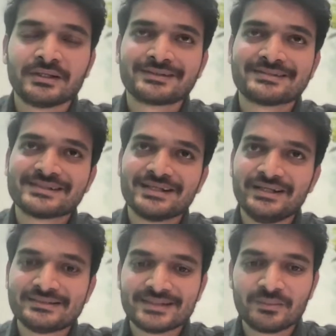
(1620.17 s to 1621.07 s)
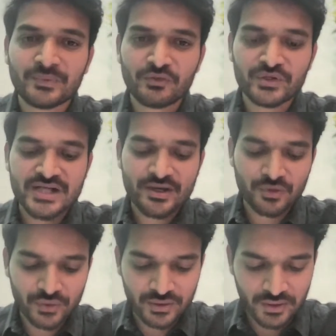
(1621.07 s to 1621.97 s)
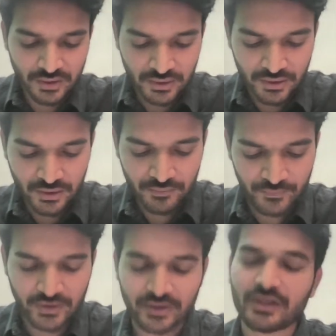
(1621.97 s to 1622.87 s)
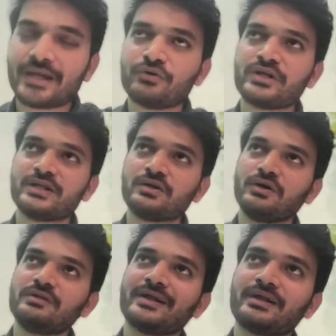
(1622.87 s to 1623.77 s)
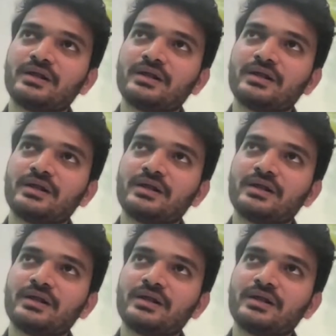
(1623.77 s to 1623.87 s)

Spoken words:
The second example which I could recall right